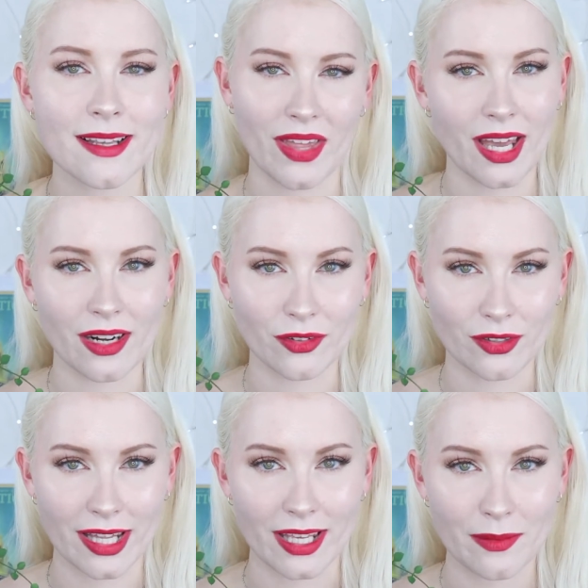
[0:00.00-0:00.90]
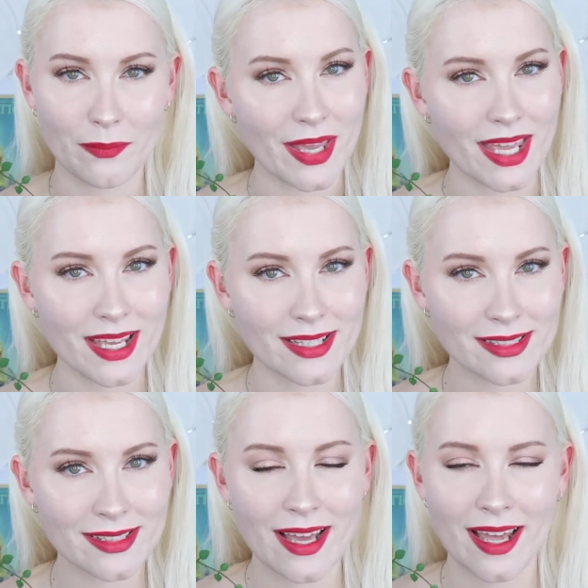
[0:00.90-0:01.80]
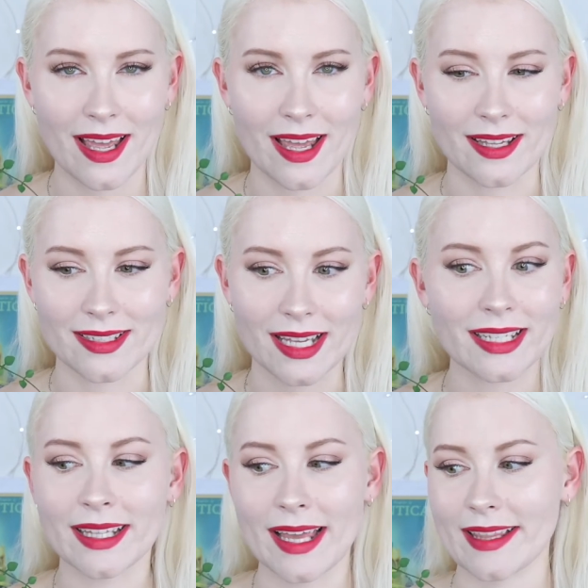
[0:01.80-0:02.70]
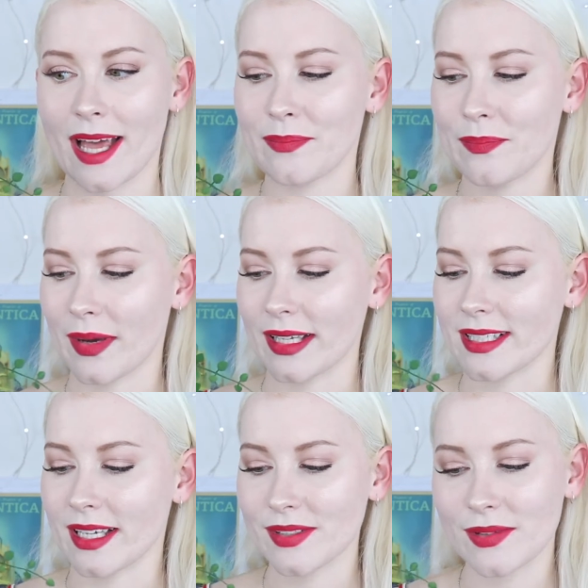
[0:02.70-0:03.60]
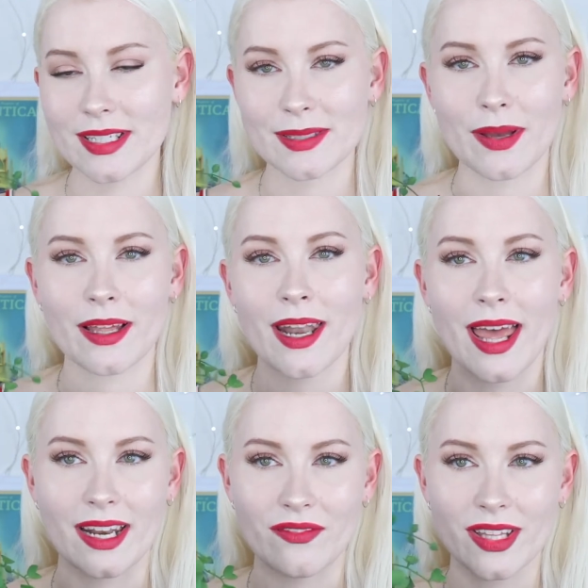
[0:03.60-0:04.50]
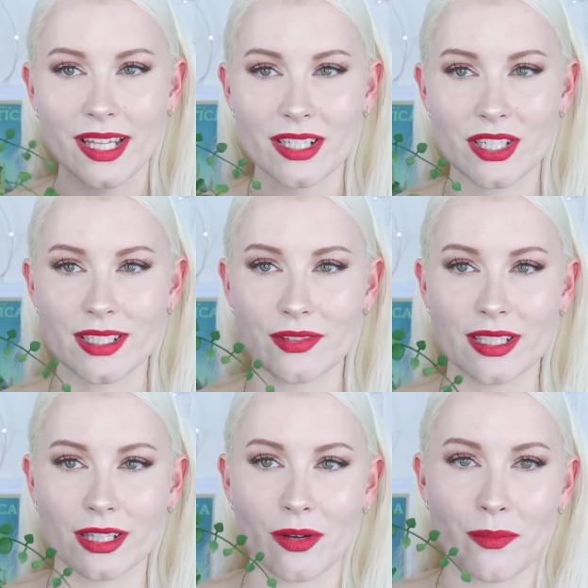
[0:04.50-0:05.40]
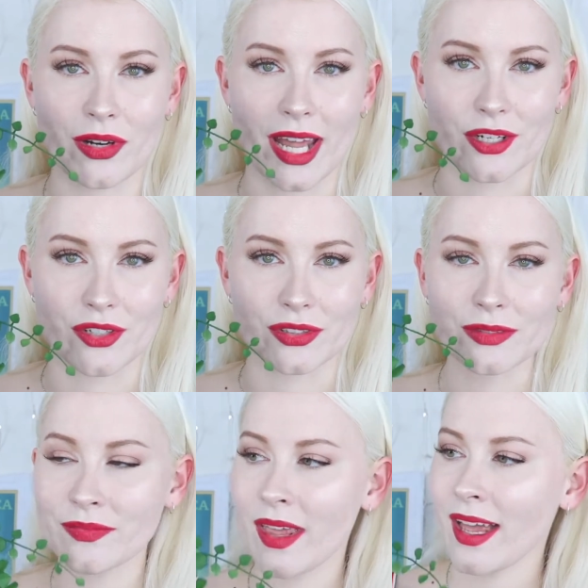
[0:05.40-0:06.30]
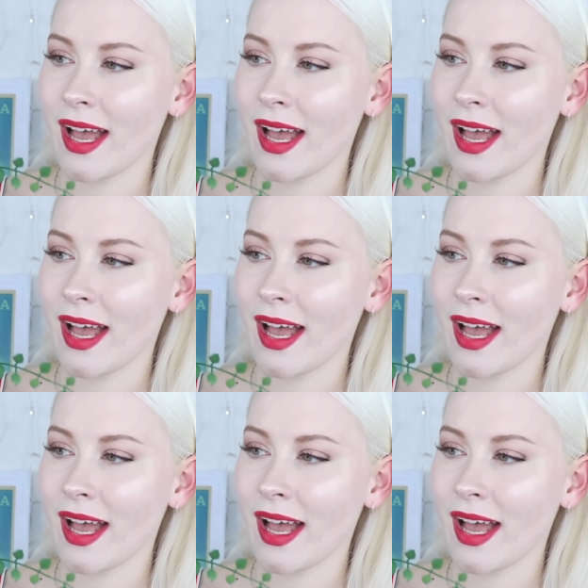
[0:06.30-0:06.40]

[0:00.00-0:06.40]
They kind of look like peas and I didn't like that, but I saw this one and I feel like it just looks a lot more natural.